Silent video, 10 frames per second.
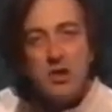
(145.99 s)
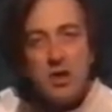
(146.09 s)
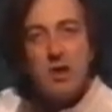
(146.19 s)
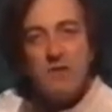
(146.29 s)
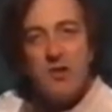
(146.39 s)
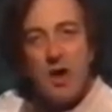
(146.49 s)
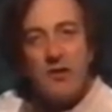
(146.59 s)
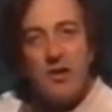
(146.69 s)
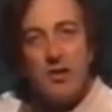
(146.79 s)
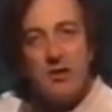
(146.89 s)
You've
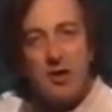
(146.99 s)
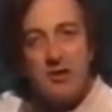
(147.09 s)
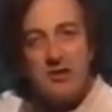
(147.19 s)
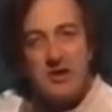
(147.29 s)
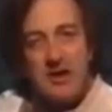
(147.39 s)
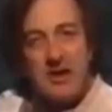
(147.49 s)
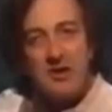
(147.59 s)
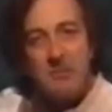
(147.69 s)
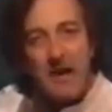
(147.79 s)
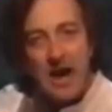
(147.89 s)
got the authority
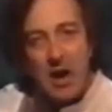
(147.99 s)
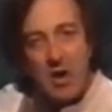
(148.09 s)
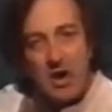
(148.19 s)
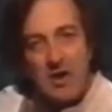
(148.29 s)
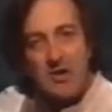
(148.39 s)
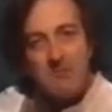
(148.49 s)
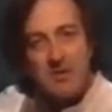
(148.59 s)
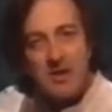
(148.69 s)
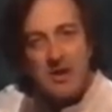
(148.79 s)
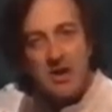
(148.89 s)
and the power and the
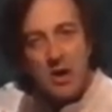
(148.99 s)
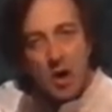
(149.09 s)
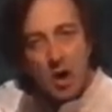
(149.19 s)
money,